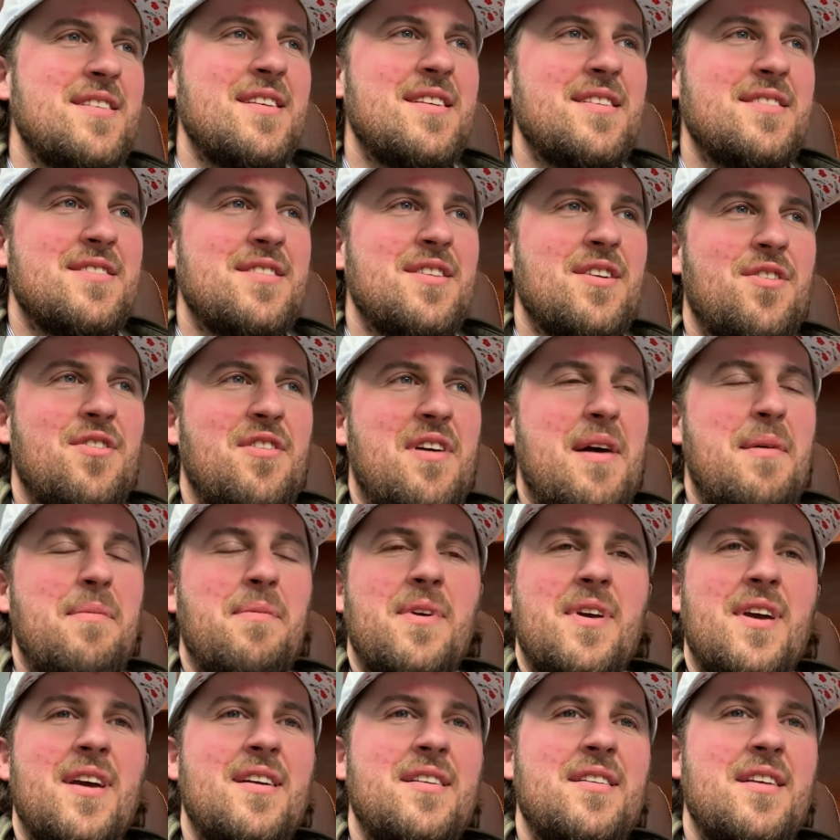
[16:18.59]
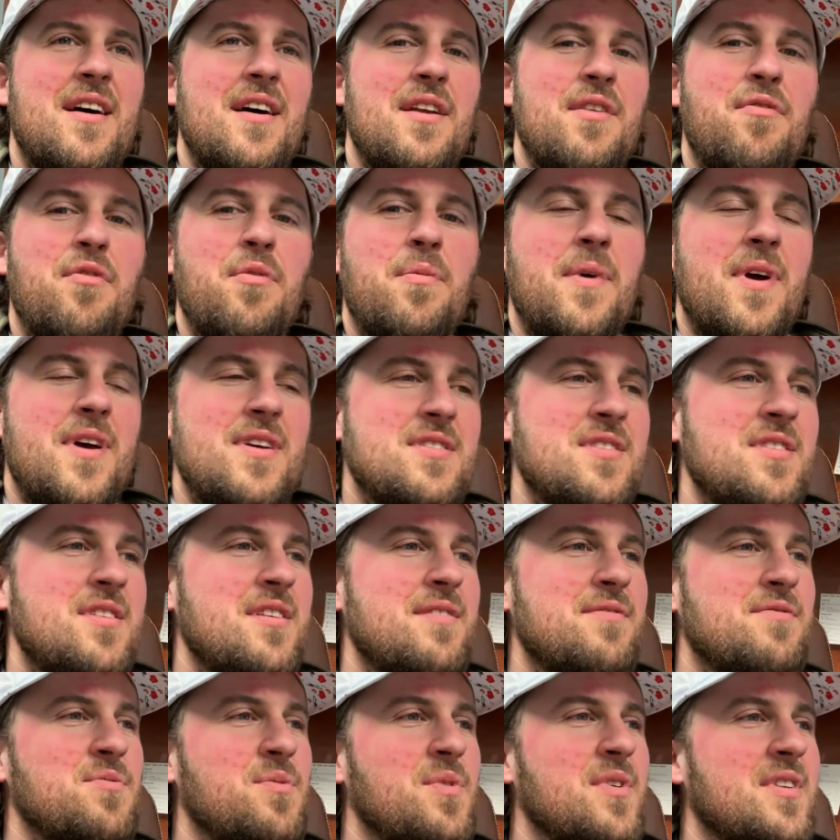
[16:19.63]
he gets the crap kicked out of him as he
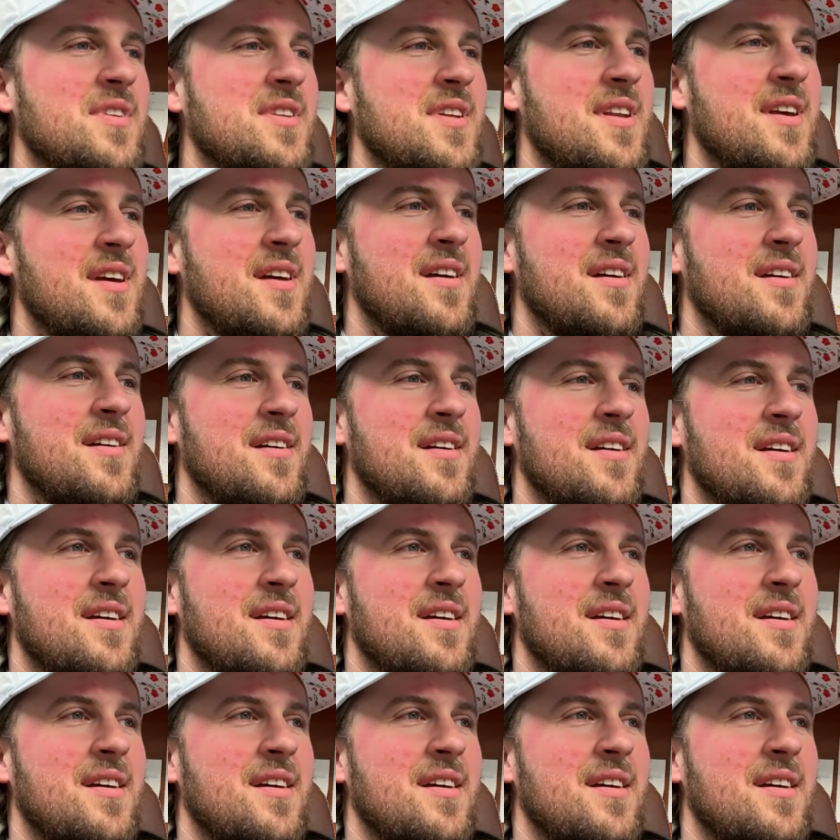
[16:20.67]
leaves work today.